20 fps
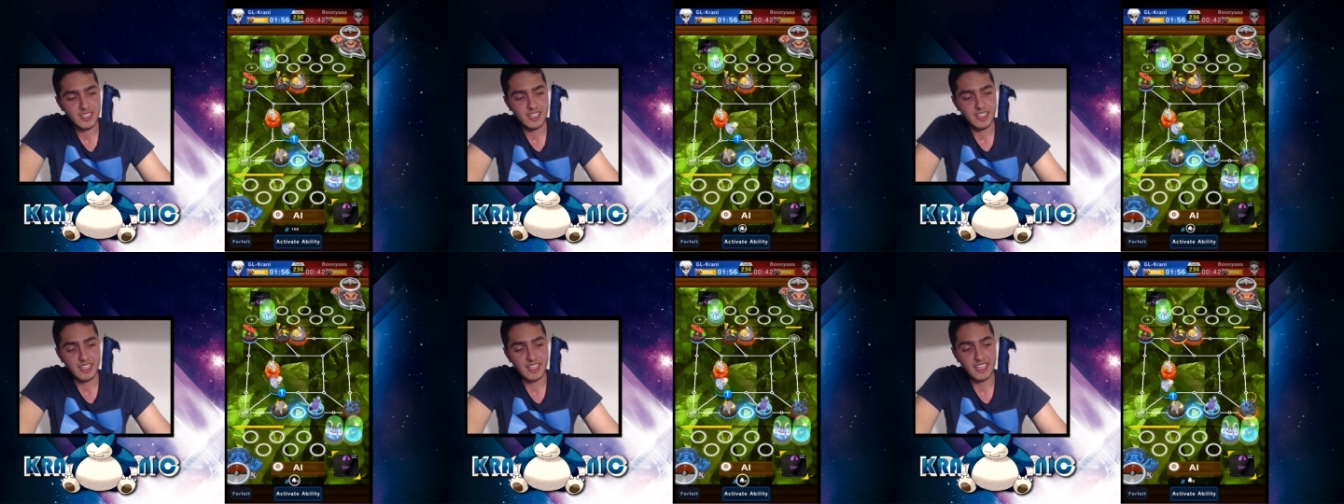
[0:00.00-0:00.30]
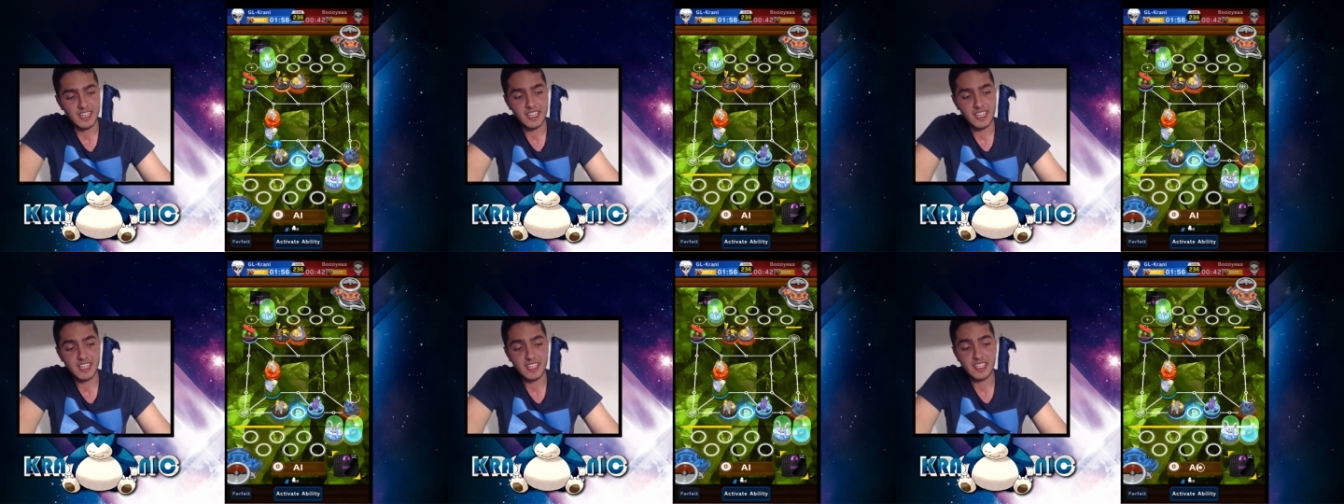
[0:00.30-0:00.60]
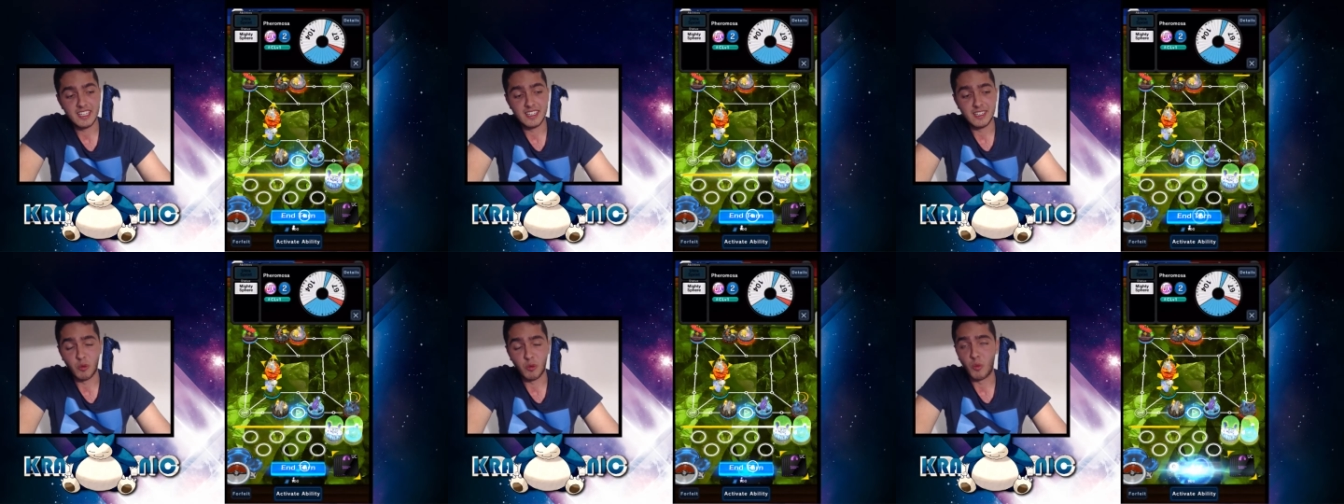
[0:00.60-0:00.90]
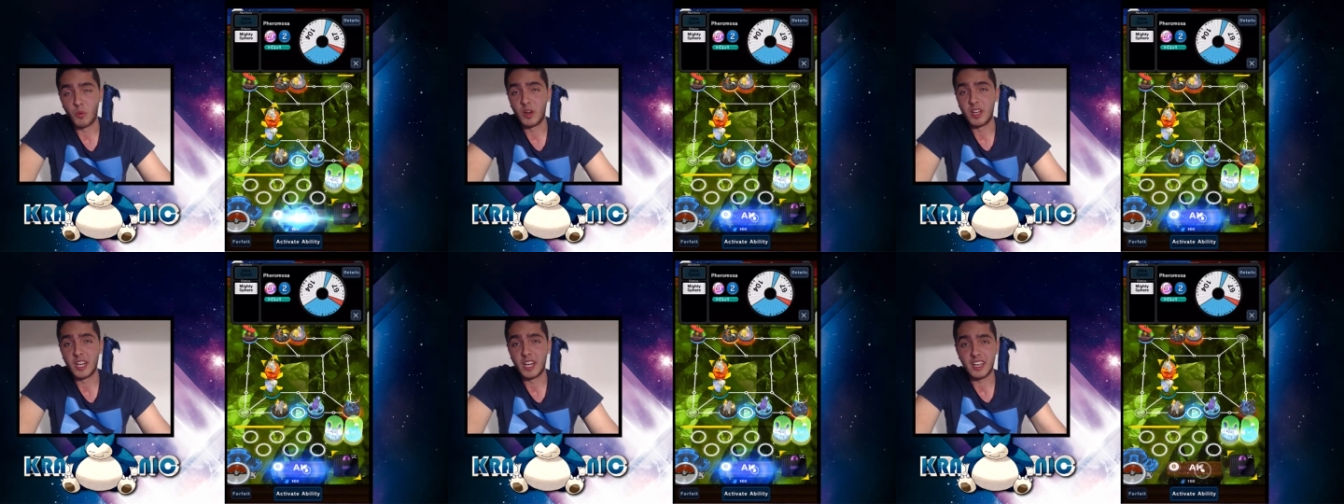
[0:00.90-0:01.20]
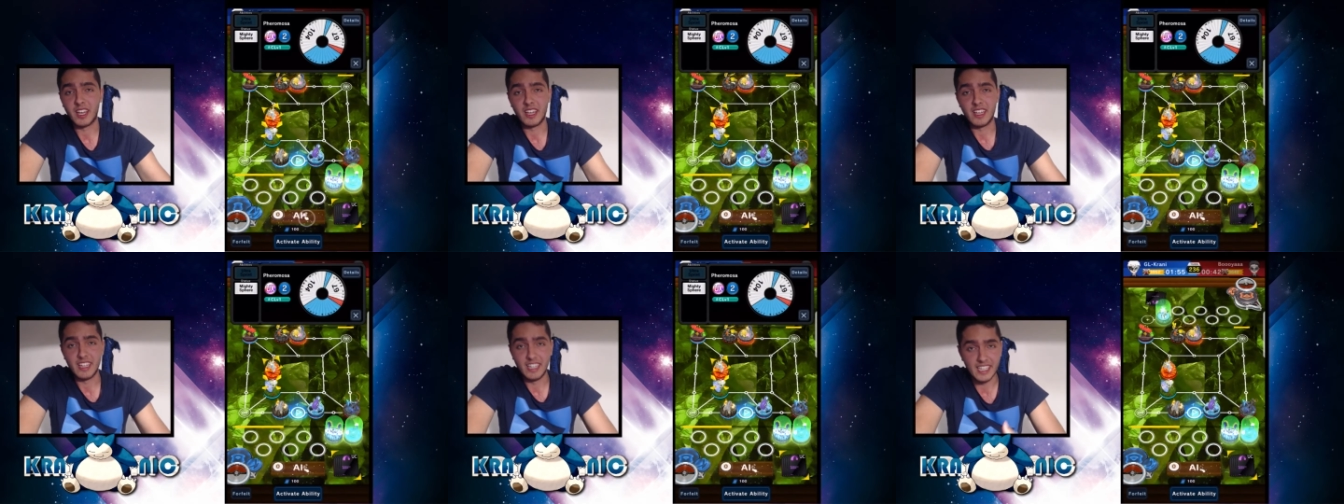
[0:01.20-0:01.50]
And when
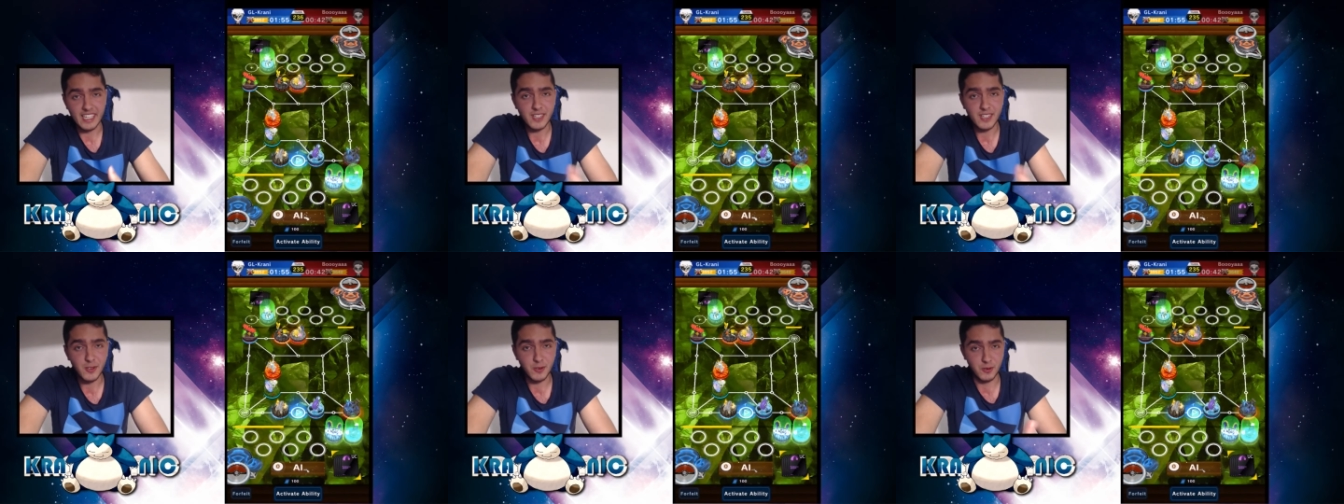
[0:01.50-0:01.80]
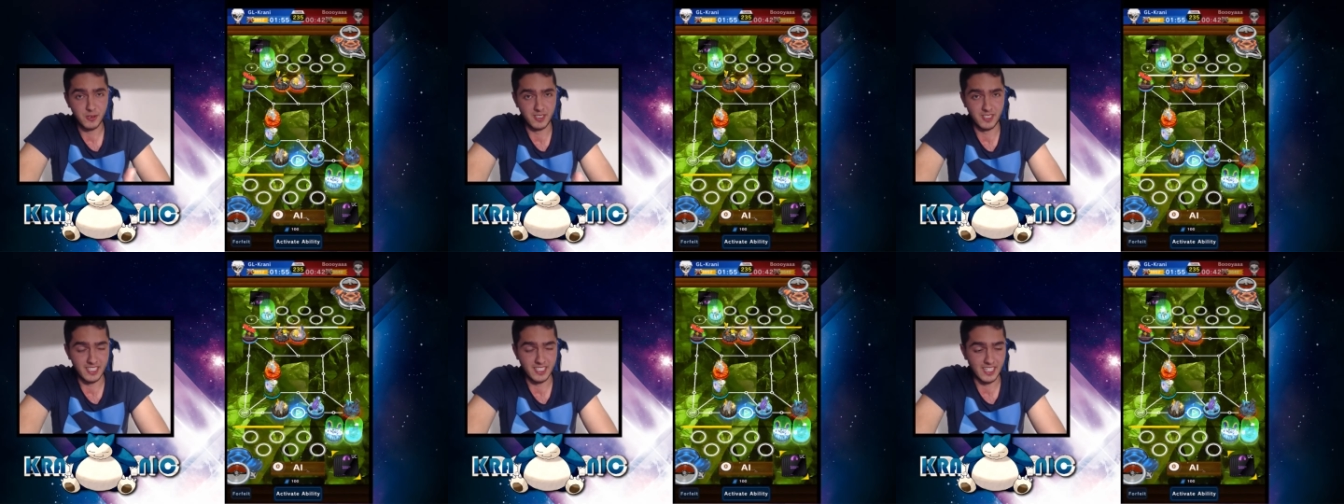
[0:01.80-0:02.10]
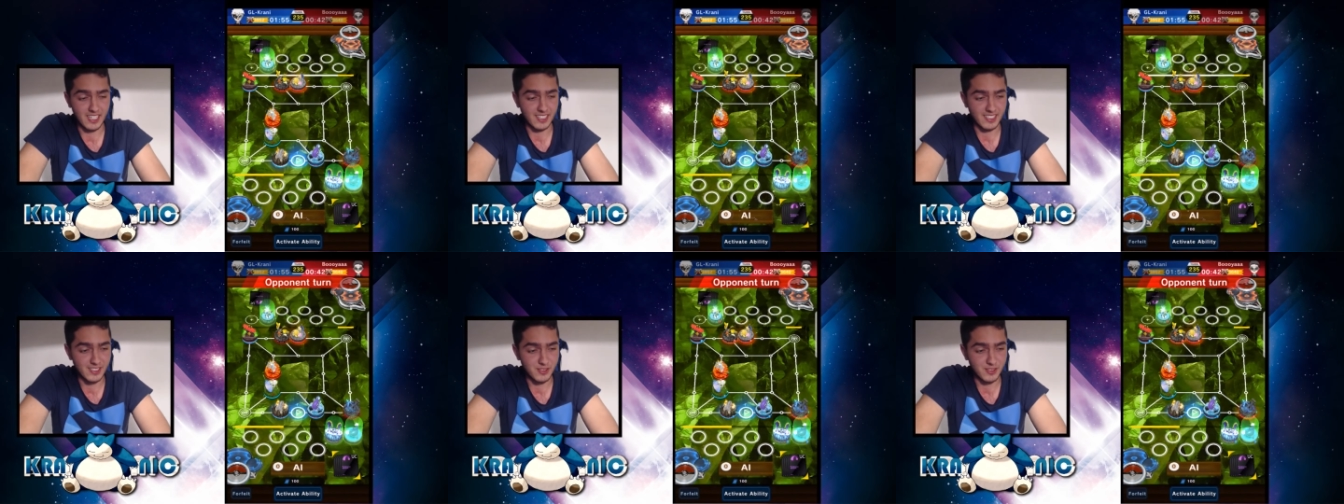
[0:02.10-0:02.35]
I need to attack,